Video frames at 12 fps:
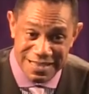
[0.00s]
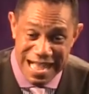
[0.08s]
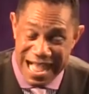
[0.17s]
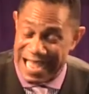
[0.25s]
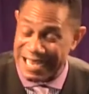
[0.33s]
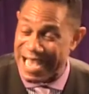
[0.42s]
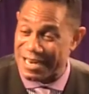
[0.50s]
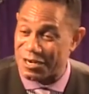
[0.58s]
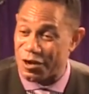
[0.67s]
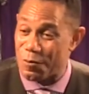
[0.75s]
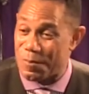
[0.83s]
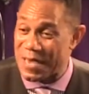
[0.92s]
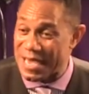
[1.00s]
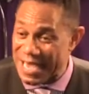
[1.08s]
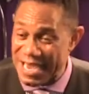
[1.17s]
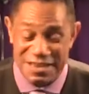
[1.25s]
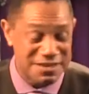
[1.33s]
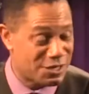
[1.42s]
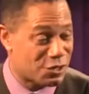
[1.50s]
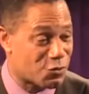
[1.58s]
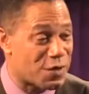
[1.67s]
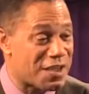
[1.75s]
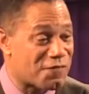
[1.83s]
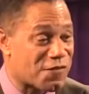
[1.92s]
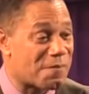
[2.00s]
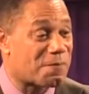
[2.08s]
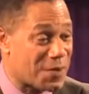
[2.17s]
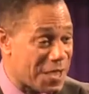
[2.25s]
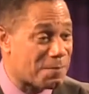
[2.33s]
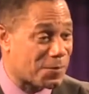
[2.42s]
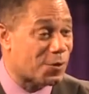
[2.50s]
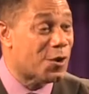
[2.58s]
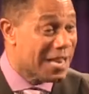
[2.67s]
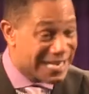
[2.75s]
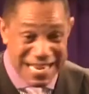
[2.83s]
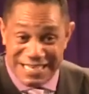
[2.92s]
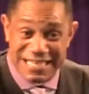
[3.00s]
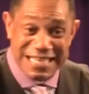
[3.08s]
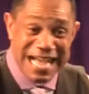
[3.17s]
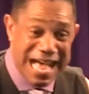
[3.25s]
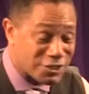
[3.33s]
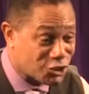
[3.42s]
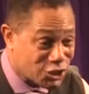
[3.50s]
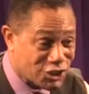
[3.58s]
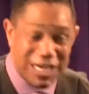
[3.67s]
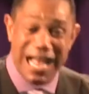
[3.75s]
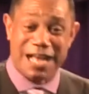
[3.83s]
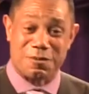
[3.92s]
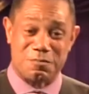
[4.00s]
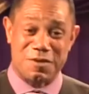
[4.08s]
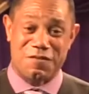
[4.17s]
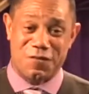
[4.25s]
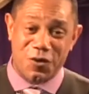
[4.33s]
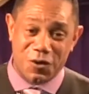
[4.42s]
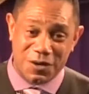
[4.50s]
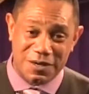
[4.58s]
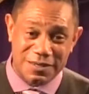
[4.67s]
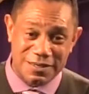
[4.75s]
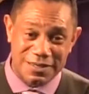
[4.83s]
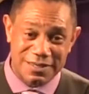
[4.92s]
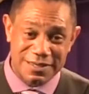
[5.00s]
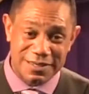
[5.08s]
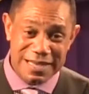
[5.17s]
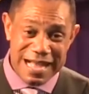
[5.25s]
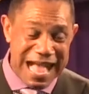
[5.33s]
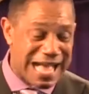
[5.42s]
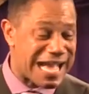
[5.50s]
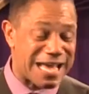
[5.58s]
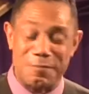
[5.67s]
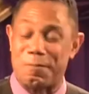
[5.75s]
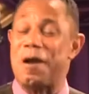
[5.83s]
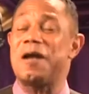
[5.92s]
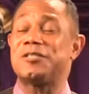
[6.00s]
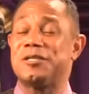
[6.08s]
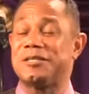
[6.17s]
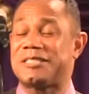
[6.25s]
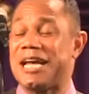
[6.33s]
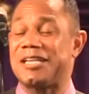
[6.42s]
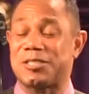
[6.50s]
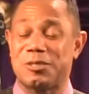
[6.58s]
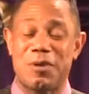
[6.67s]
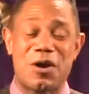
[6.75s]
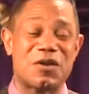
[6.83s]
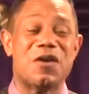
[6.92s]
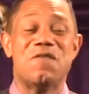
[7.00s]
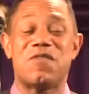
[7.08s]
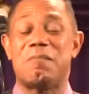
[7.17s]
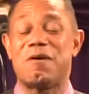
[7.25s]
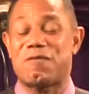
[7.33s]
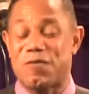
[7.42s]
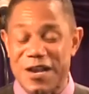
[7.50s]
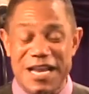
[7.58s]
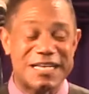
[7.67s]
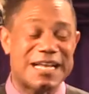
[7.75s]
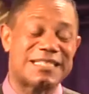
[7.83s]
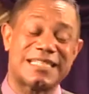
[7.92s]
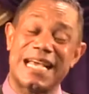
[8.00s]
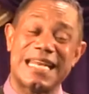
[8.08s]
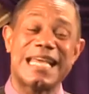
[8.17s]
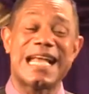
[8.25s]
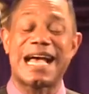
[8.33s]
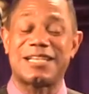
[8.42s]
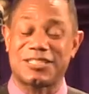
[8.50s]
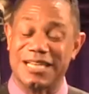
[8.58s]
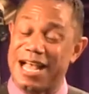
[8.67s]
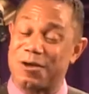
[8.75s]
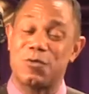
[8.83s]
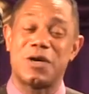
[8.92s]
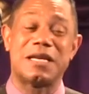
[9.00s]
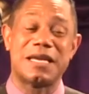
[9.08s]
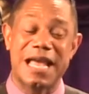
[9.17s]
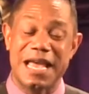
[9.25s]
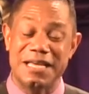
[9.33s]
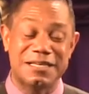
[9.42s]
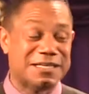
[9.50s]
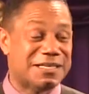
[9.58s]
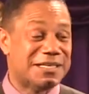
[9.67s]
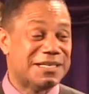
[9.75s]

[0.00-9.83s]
I got an OPE degree from people that done got shocked before. I got a personal testimony from a friend that said he got shot one day,